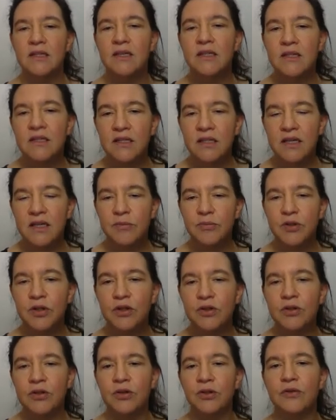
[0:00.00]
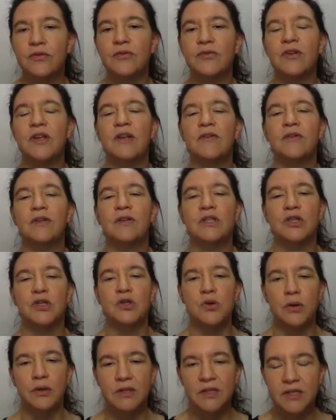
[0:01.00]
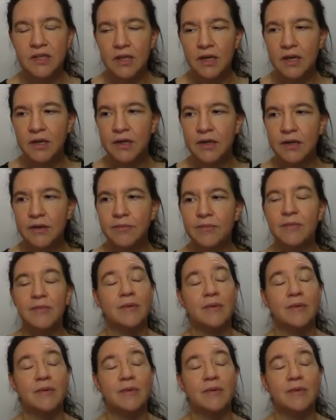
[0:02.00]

is an elliptic curve if it's non-singular.